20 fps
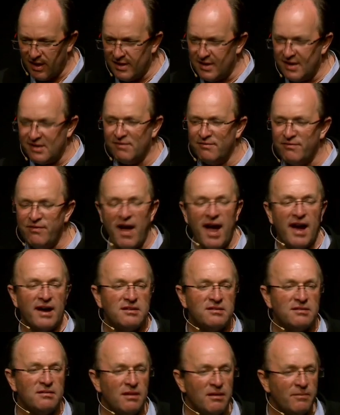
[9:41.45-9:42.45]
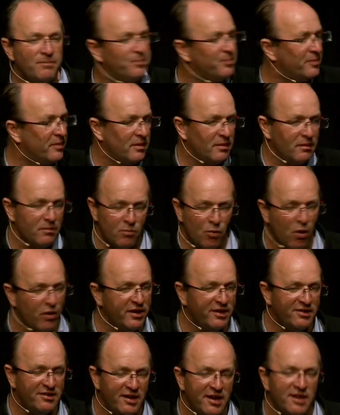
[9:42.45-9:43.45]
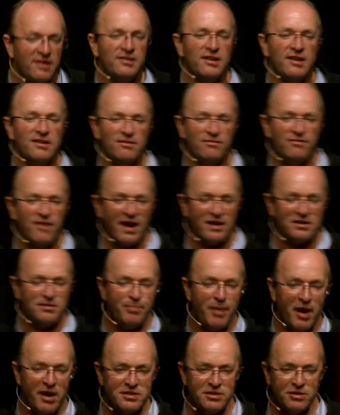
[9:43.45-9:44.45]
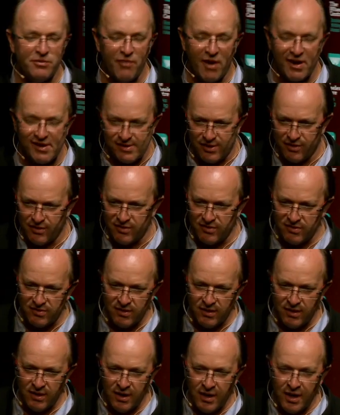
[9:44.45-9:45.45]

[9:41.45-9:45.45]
It is, in fact, what he sees is, in fact, a party of Russians